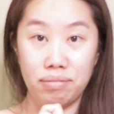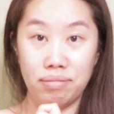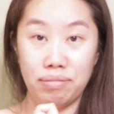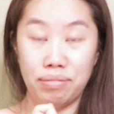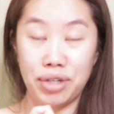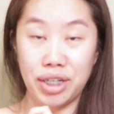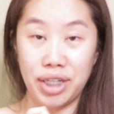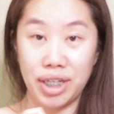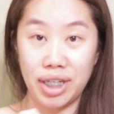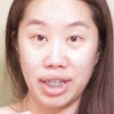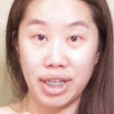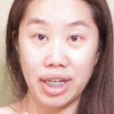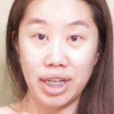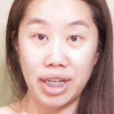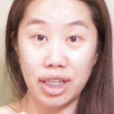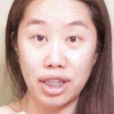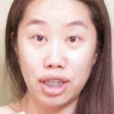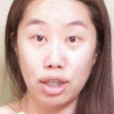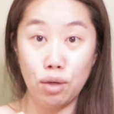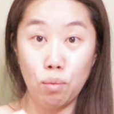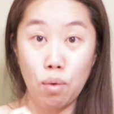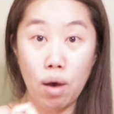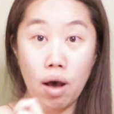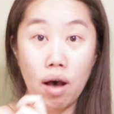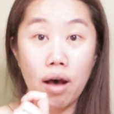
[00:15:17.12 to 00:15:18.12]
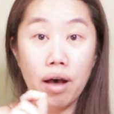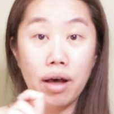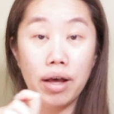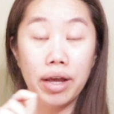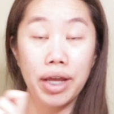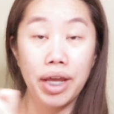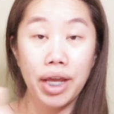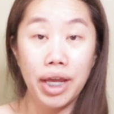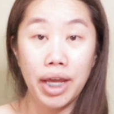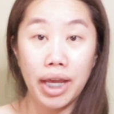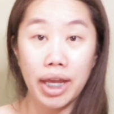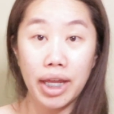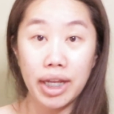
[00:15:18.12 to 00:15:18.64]
putting it in the
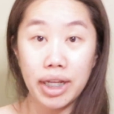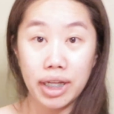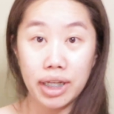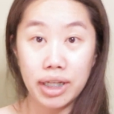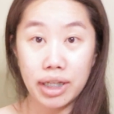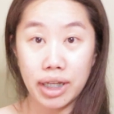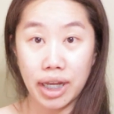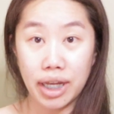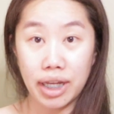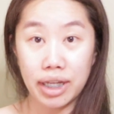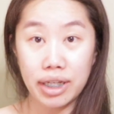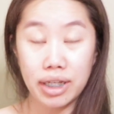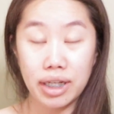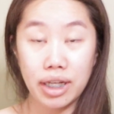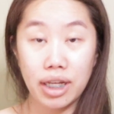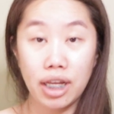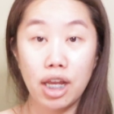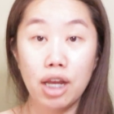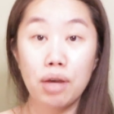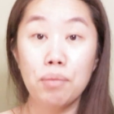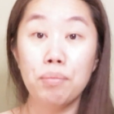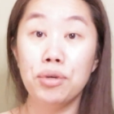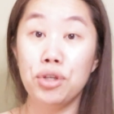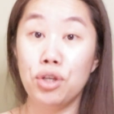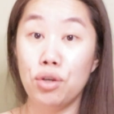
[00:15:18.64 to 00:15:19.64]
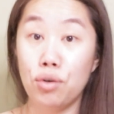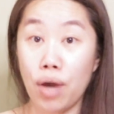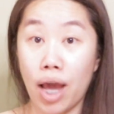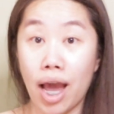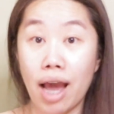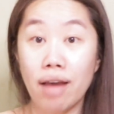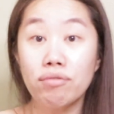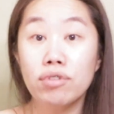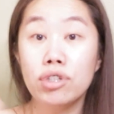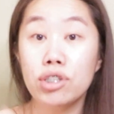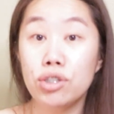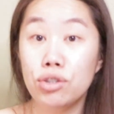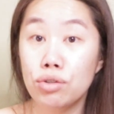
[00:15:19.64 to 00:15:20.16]
wall, hitting it, but you
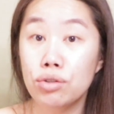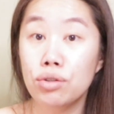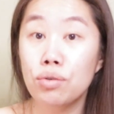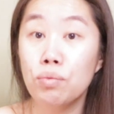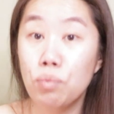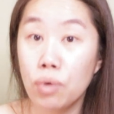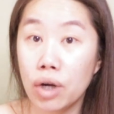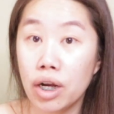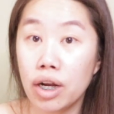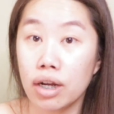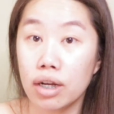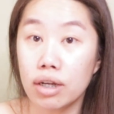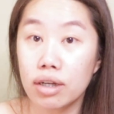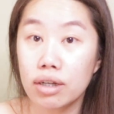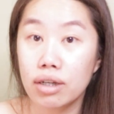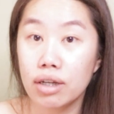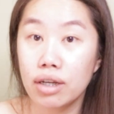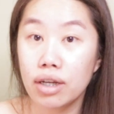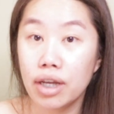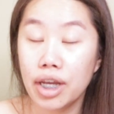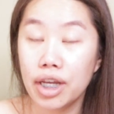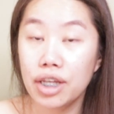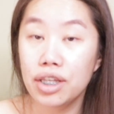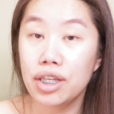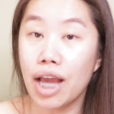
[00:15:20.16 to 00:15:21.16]
have to do the work.